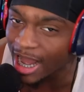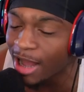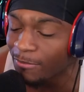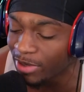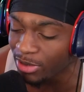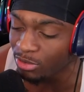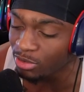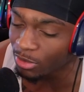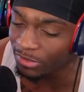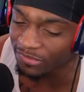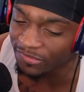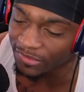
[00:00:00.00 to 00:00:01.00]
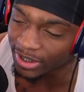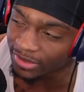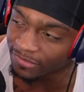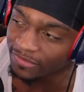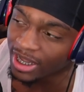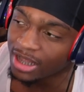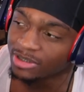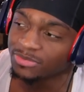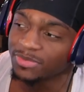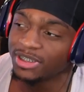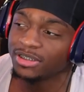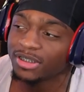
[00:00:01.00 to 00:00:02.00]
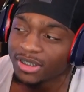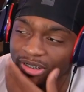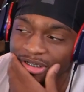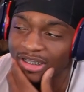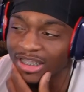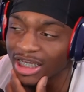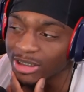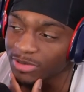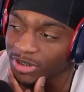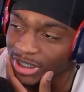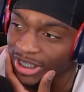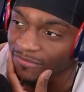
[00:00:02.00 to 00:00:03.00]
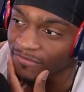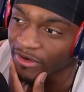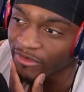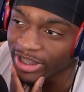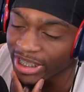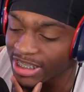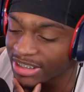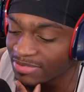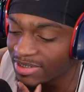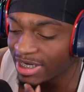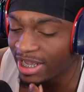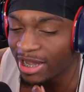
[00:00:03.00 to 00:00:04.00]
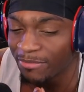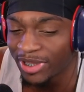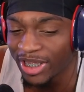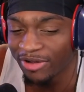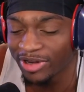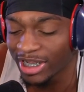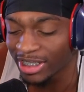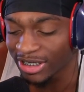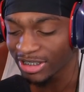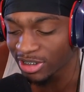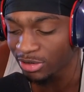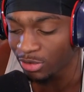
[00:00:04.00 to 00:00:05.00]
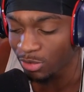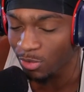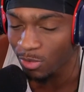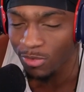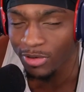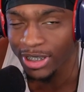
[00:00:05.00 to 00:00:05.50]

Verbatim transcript: hot, man. You know the fucking vibes, man. You guys be looking very handsome today. I'm hearing that there's a new